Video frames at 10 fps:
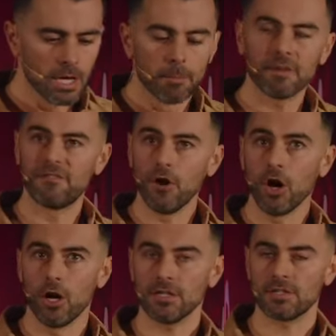But
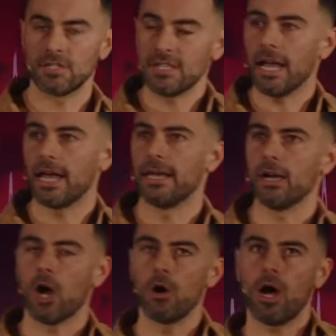first, today,
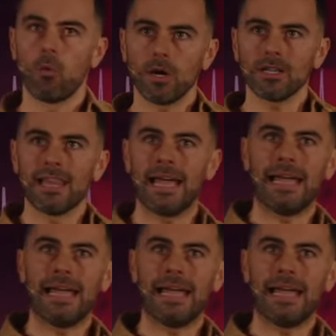I, I want to lay